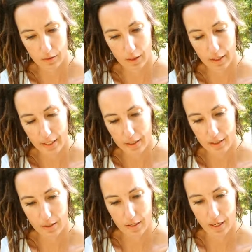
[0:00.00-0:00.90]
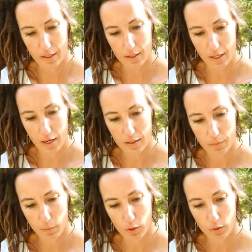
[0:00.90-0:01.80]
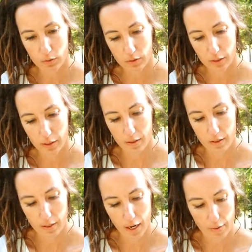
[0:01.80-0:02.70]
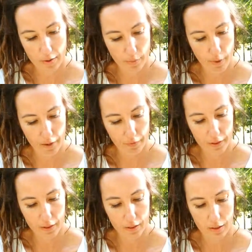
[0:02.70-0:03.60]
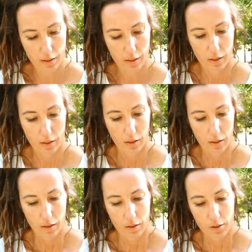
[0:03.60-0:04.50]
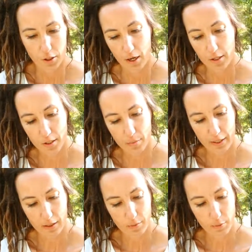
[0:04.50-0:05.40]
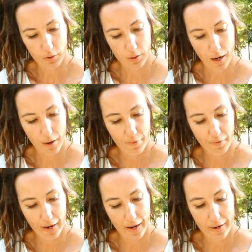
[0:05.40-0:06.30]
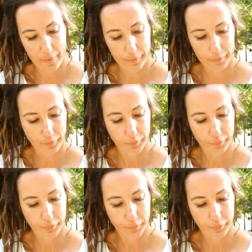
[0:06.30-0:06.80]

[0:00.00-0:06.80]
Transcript: I guess, yeah, start small. You know, start with your breakfast. Try and just pick a small time frame.